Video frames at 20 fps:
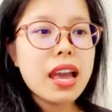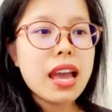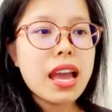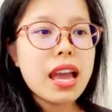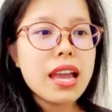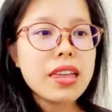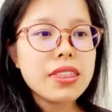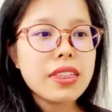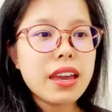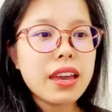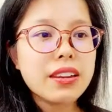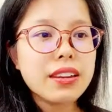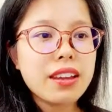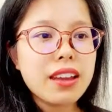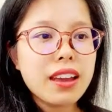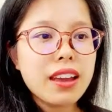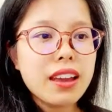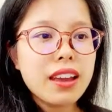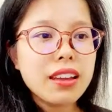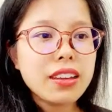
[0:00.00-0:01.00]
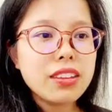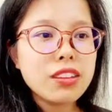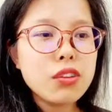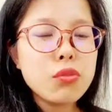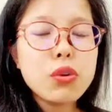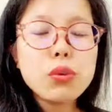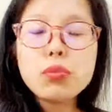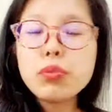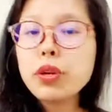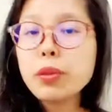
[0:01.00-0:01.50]
and then you
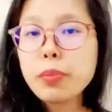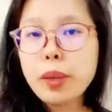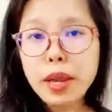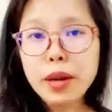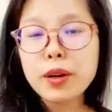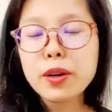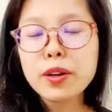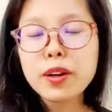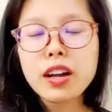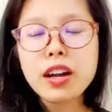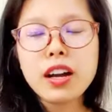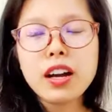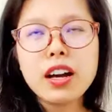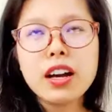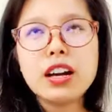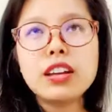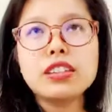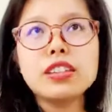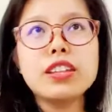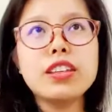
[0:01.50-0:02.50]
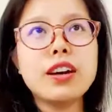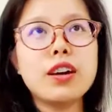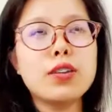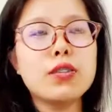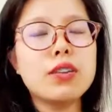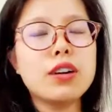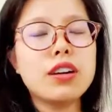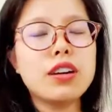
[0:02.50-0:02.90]
would prepare a